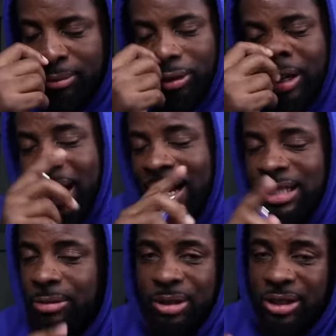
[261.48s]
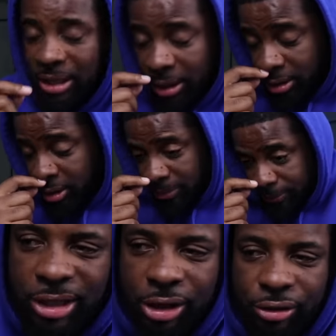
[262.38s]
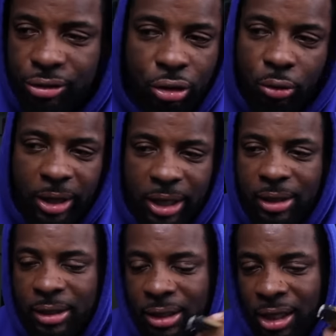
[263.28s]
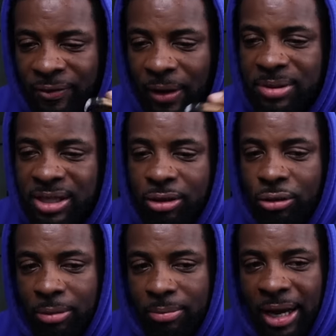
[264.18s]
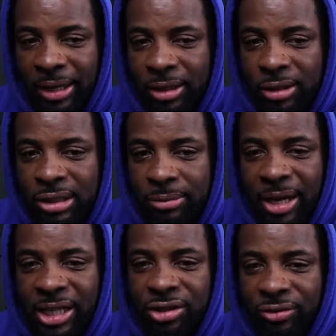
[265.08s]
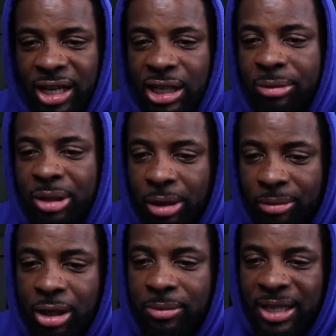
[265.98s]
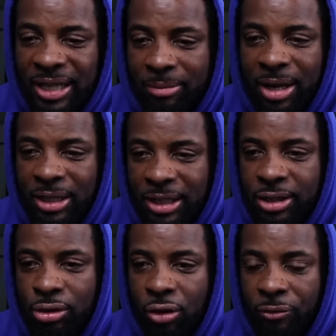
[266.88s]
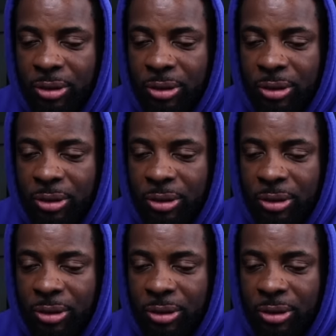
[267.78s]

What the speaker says: Bro, that has to be staged. There is no way if I'm sitting on a bike, somebody's randomly coming up taking my keys off